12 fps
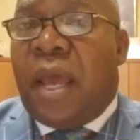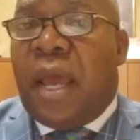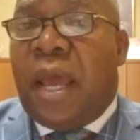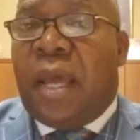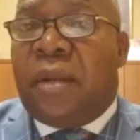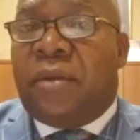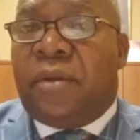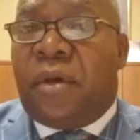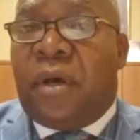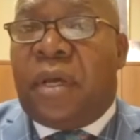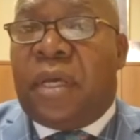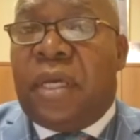and
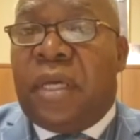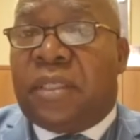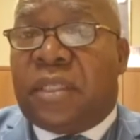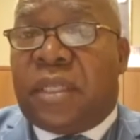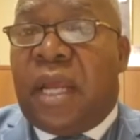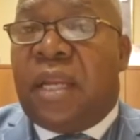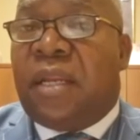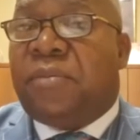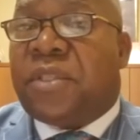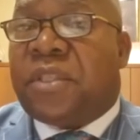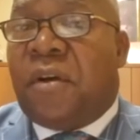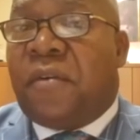he has stated
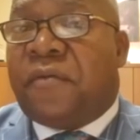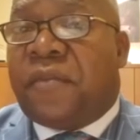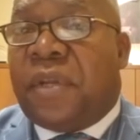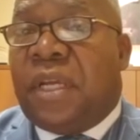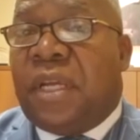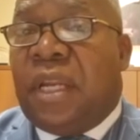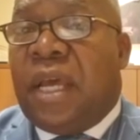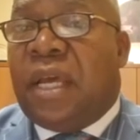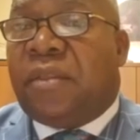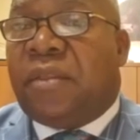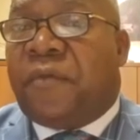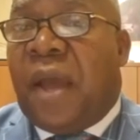himself that he led
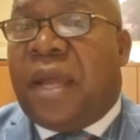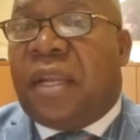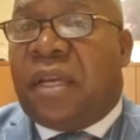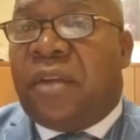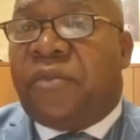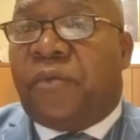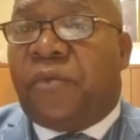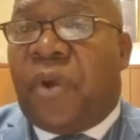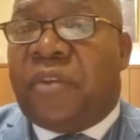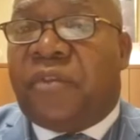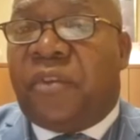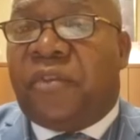the fight against
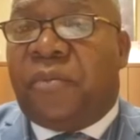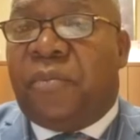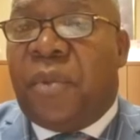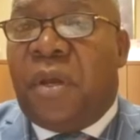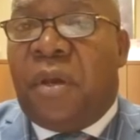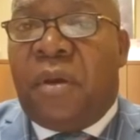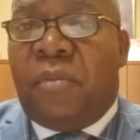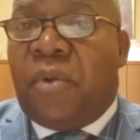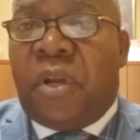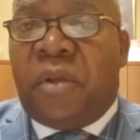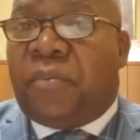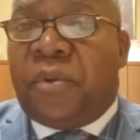racism,
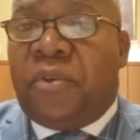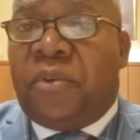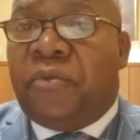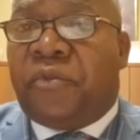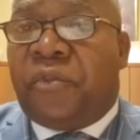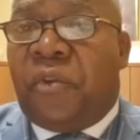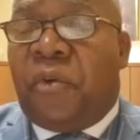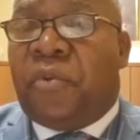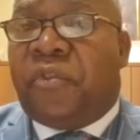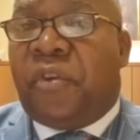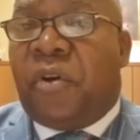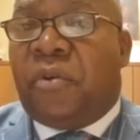but it produced no
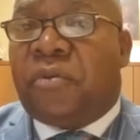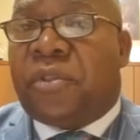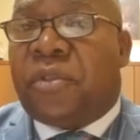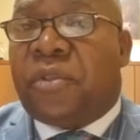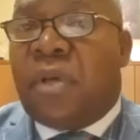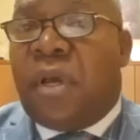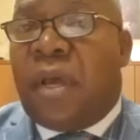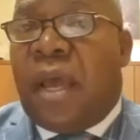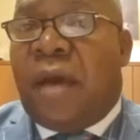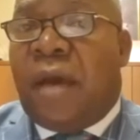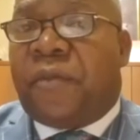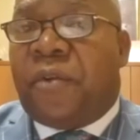results
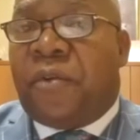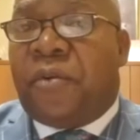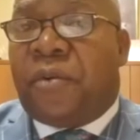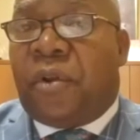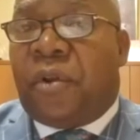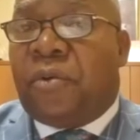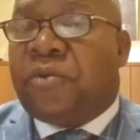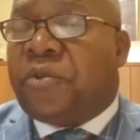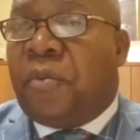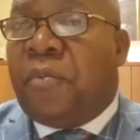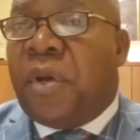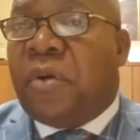after close to
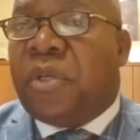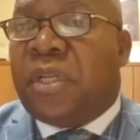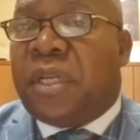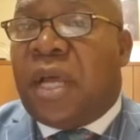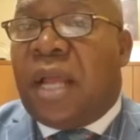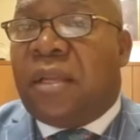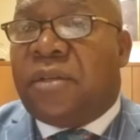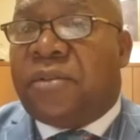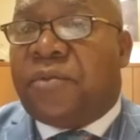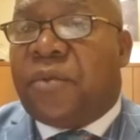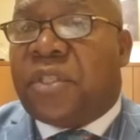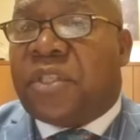$1 million
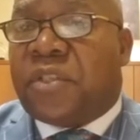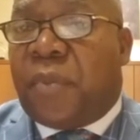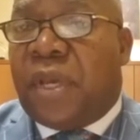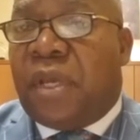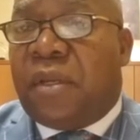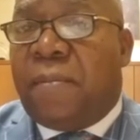was spent.